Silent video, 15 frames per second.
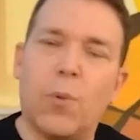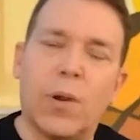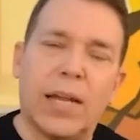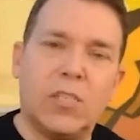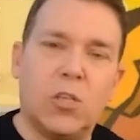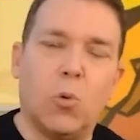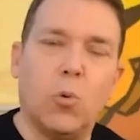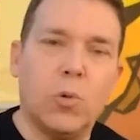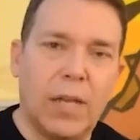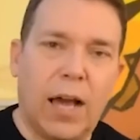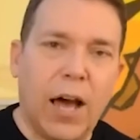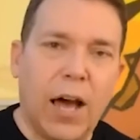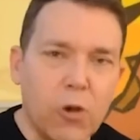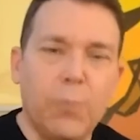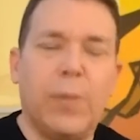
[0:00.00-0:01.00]
And when I told
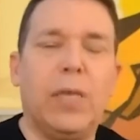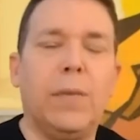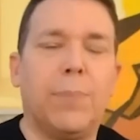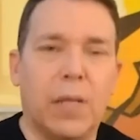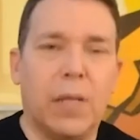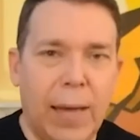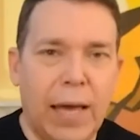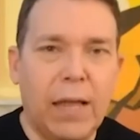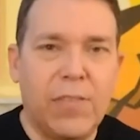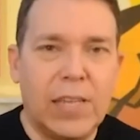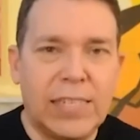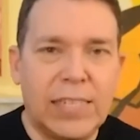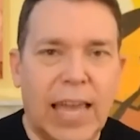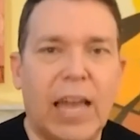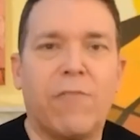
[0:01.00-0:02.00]
other people about
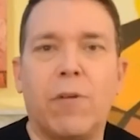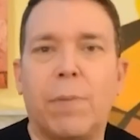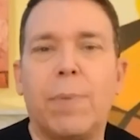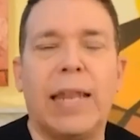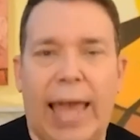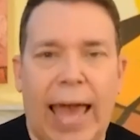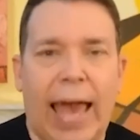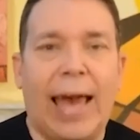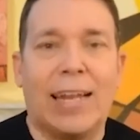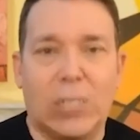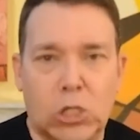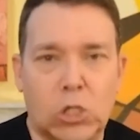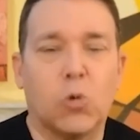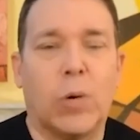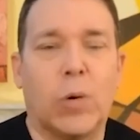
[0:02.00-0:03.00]
this, everybody had
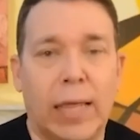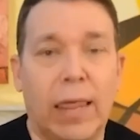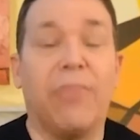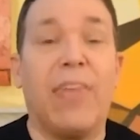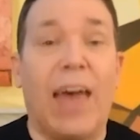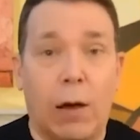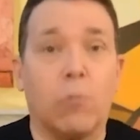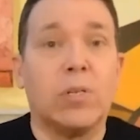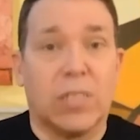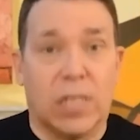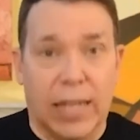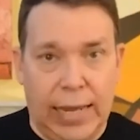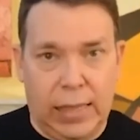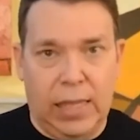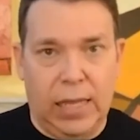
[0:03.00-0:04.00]
a story that
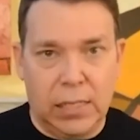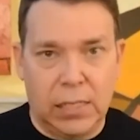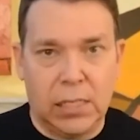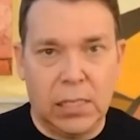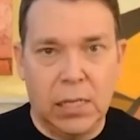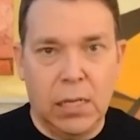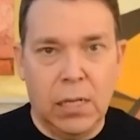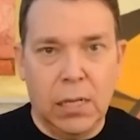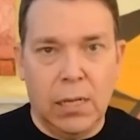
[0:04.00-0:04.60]
was like this